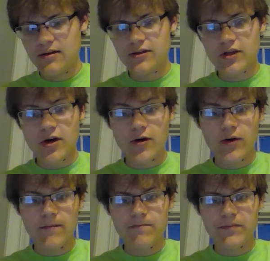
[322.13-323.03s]

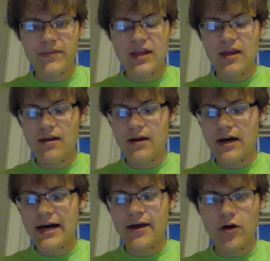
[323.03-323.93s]
So
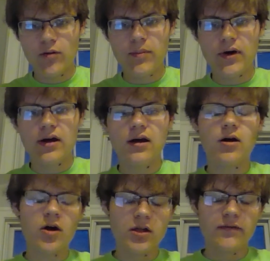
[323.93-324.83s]
I hope
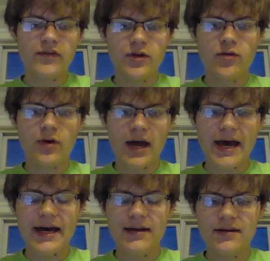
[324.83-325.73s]
all of you
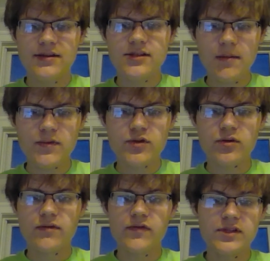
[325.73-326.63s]
had some
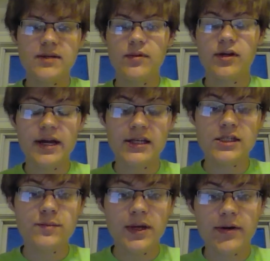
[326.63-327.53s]
sort of similar
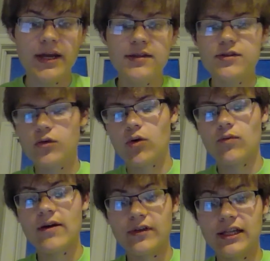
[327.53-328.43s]
experience or
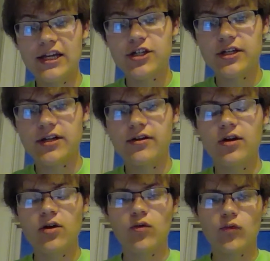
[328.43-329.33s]
revelation
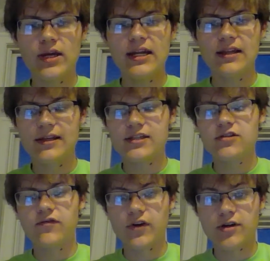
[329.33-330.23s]
reading this
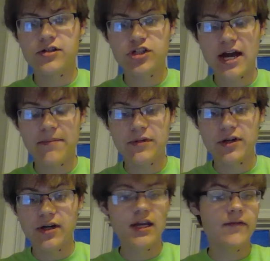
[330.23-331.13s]
first
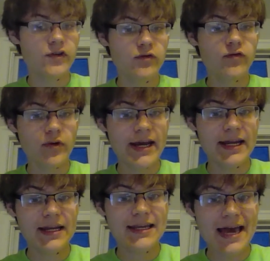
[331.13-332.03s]
chapter. If you've read
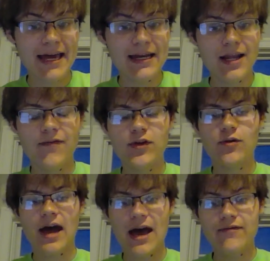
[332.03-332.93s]
it yet, if you
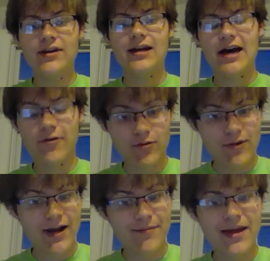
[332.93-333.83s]
haven't, I would
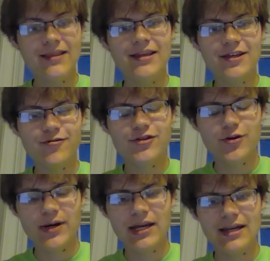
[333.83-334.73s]
recommend that you
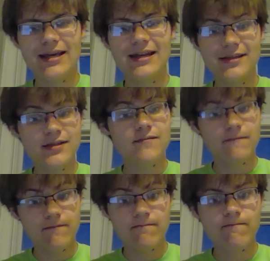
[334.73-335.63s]
do it. It is
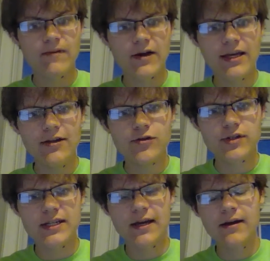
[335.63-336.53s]
very
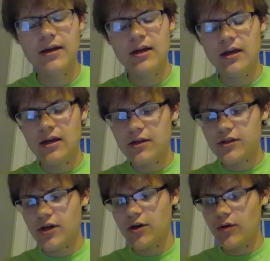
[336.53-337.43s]
interesting.
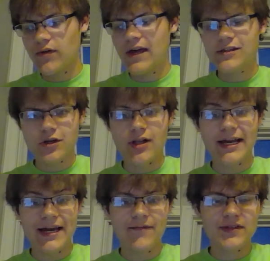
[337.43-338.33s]
So that's all I
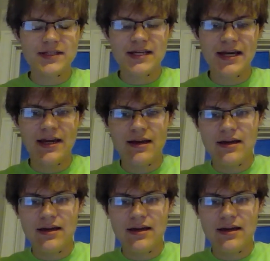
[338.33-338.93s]
have to say.